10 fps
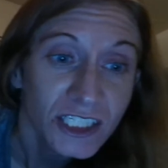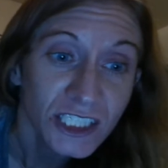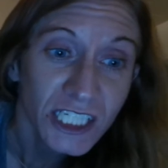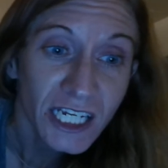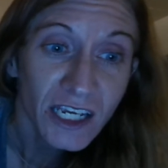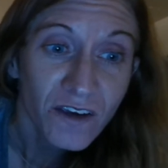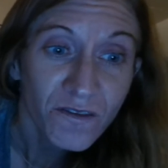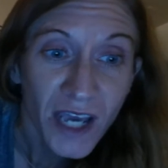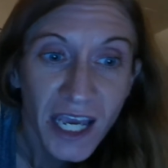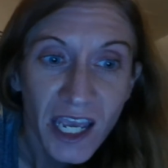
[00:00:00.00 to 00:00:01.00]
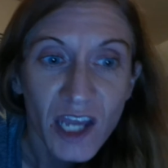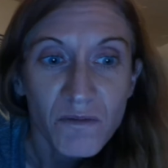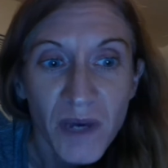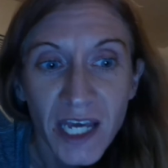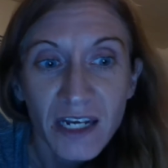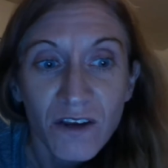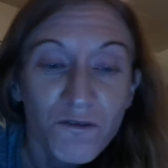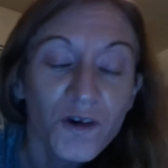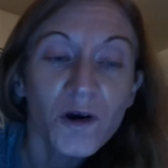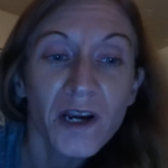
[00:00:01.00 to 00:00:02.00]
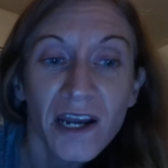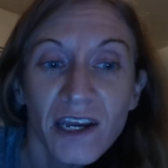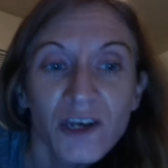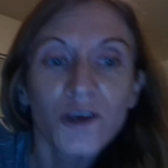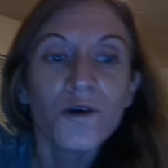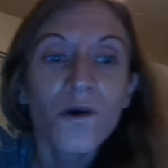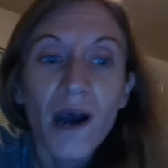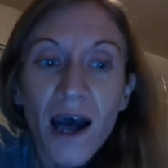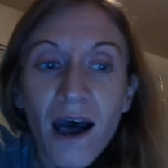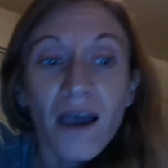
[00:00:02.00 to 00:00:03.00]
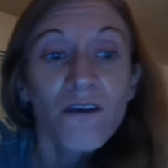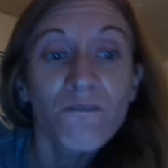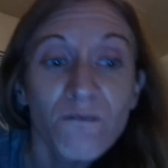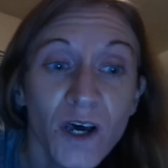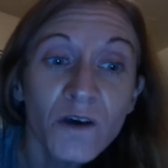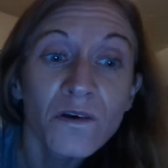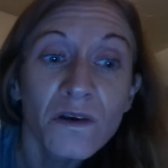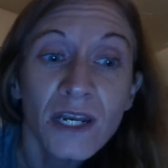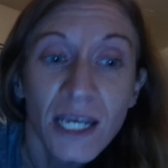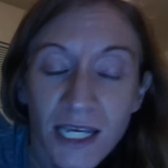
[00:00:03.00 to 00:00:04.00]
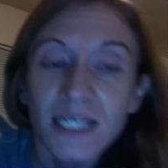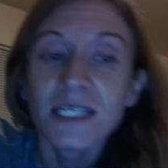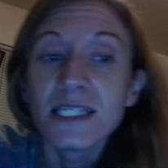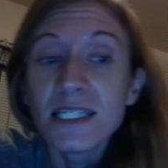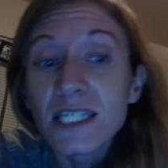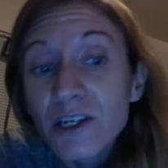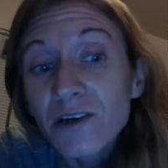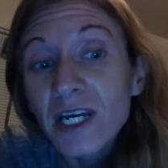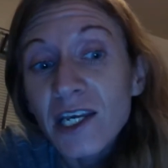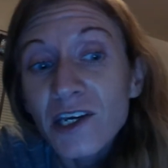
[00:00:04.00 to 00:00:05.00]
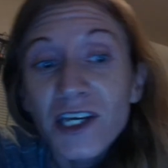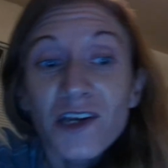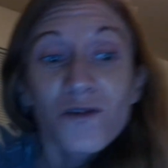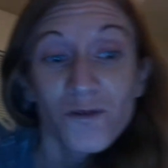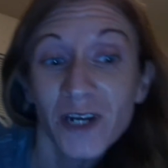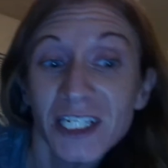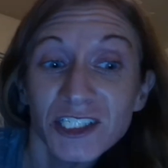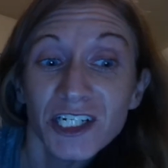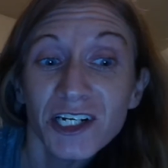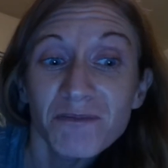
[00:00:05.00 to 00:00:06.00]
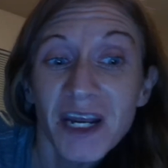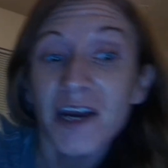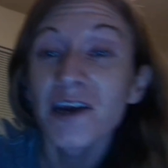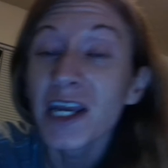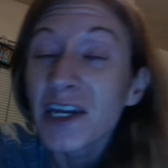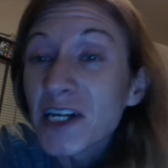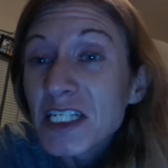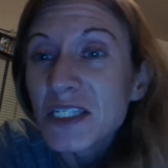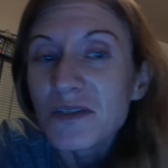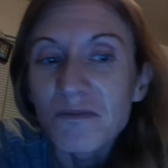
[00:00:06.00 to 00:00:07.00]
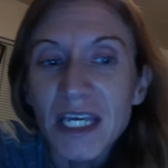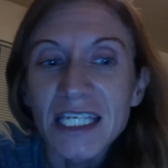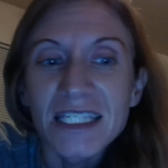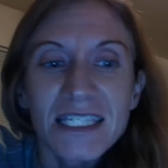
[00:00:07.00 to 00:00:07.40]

Gee, if I had money for a new iPhone, Siri could wish her Merry Christmas.